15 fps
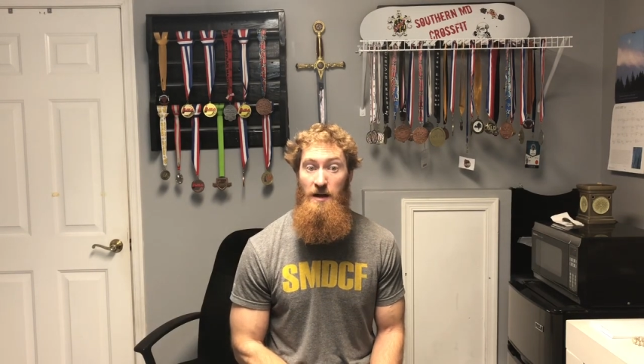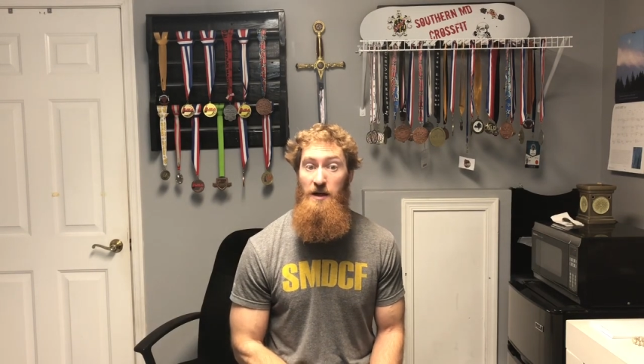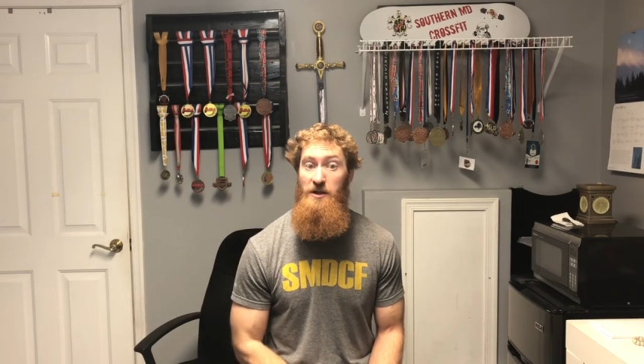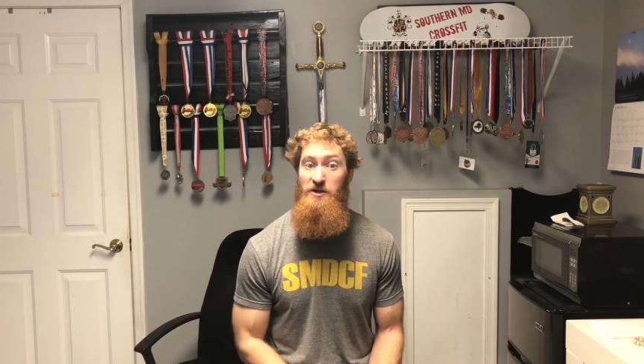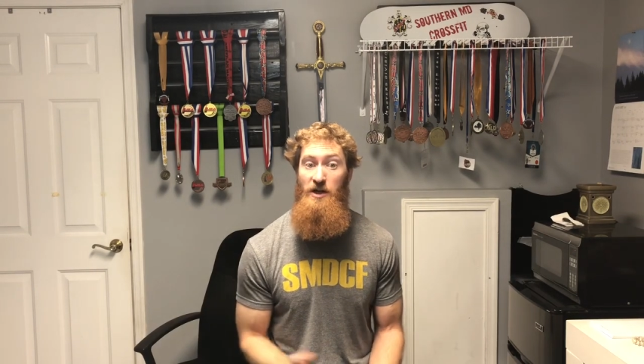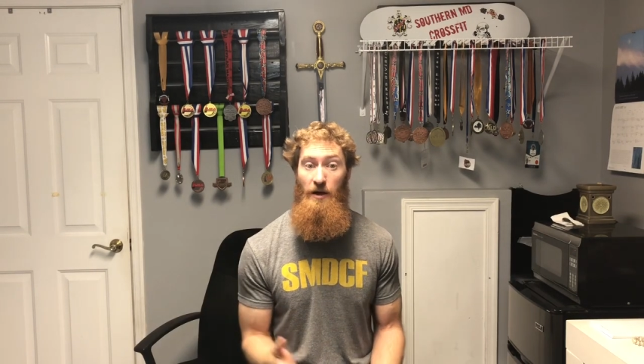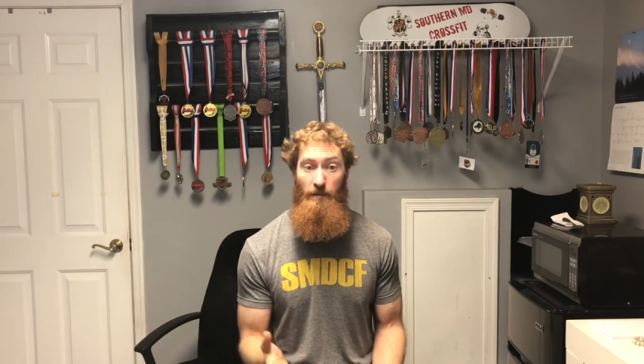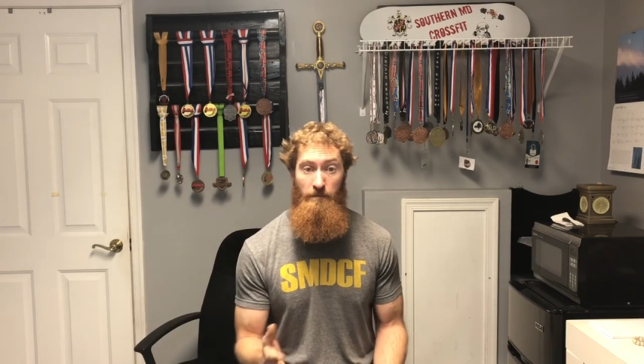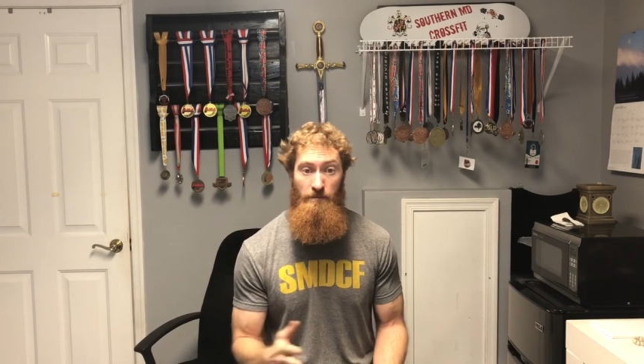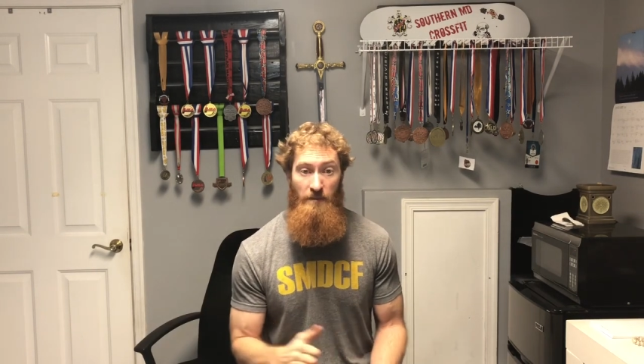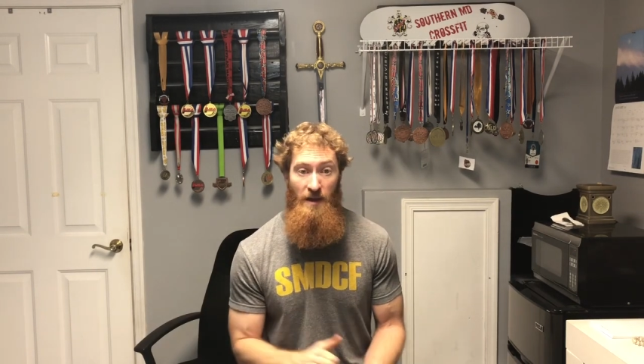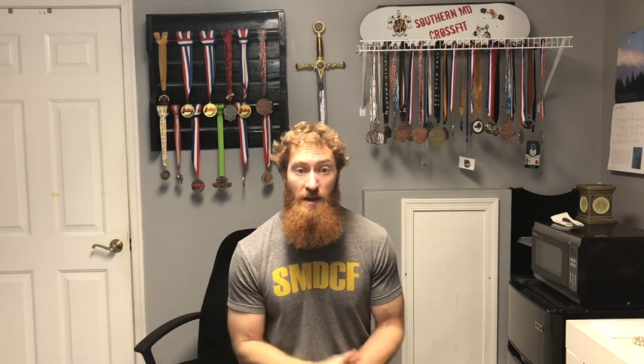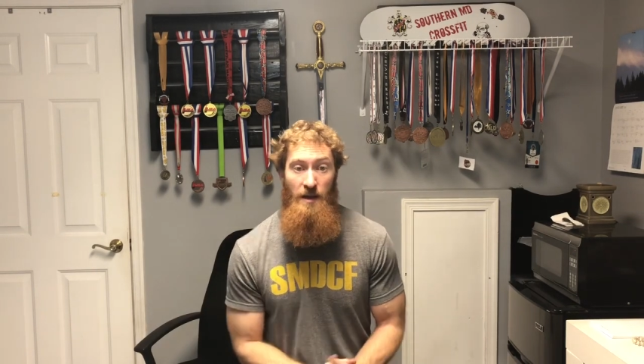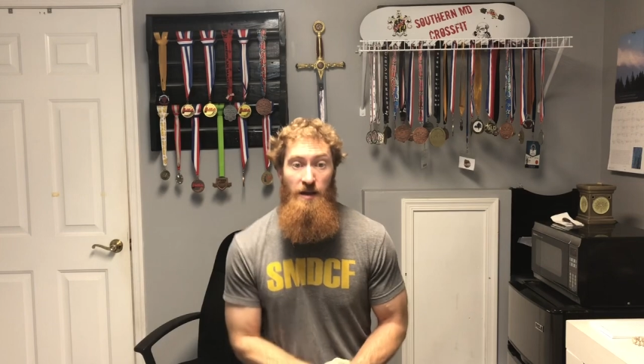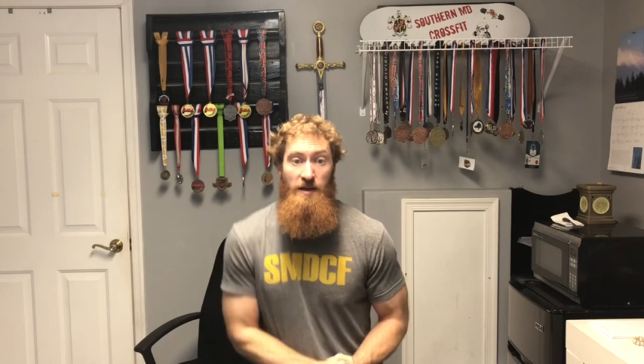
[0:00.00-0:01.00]
So,
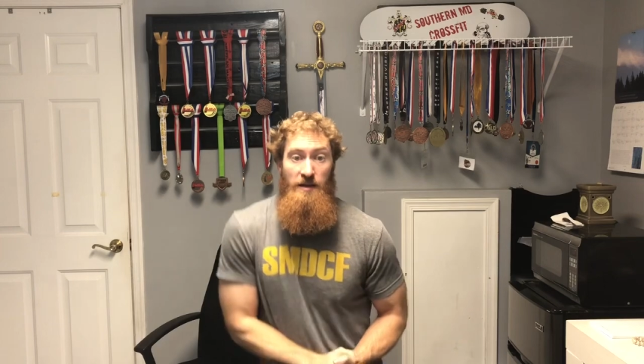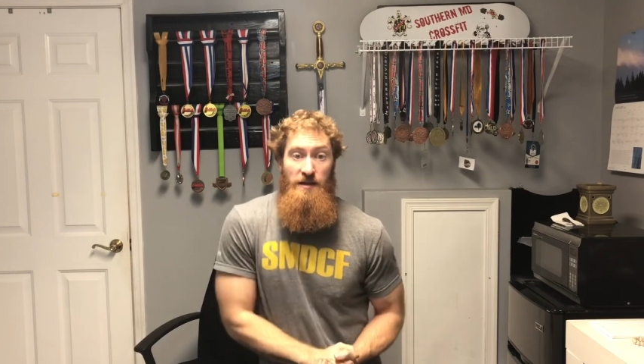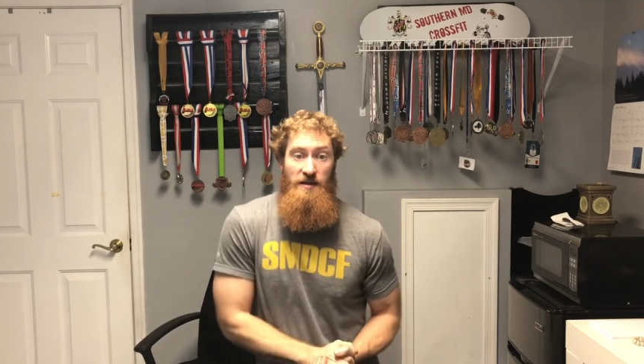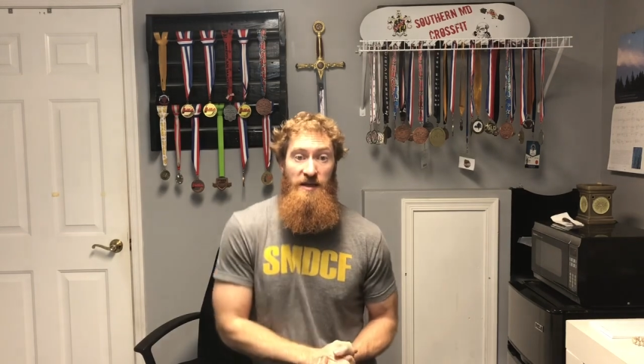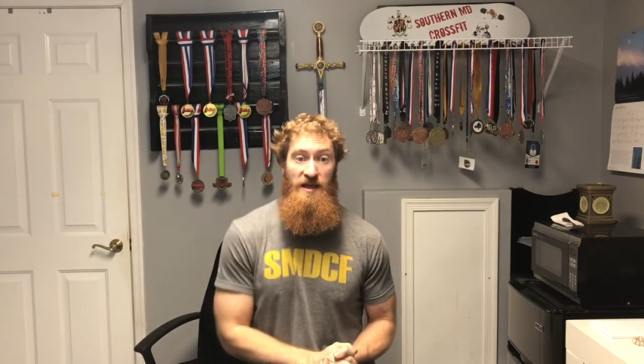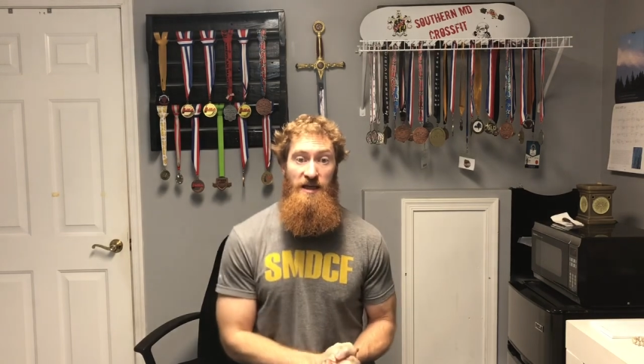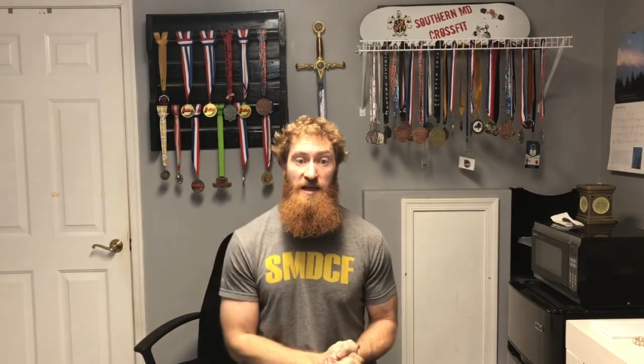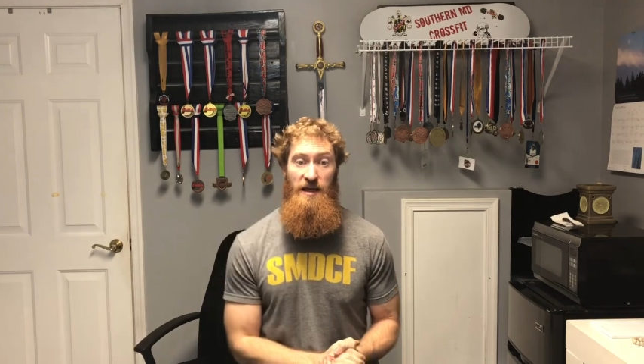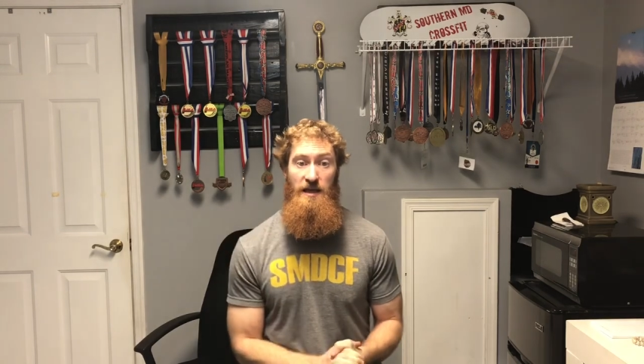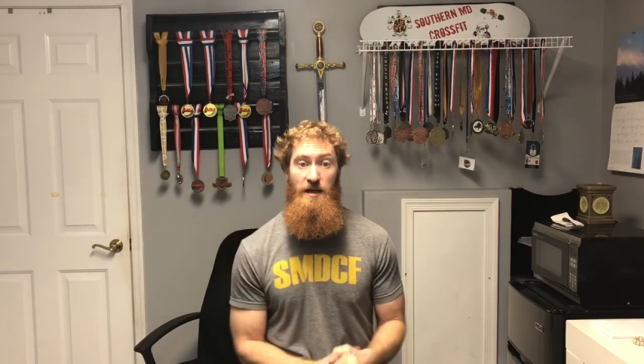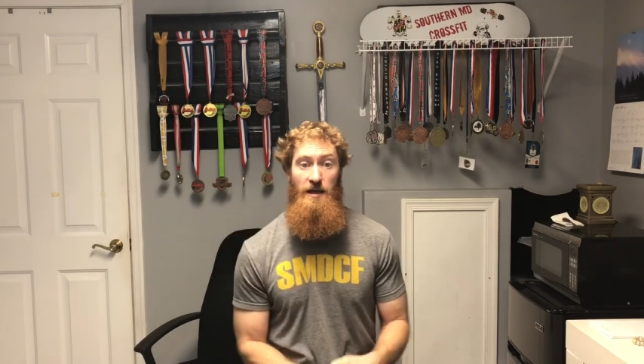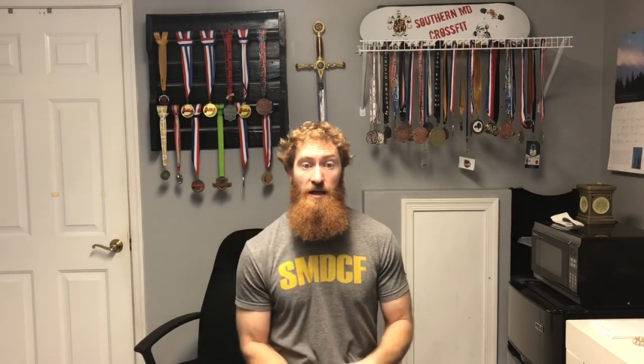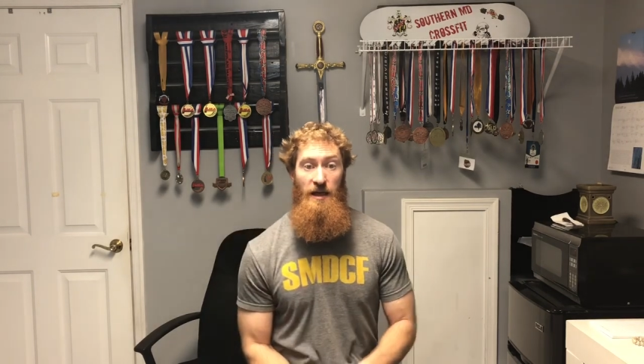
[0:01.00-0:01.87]
the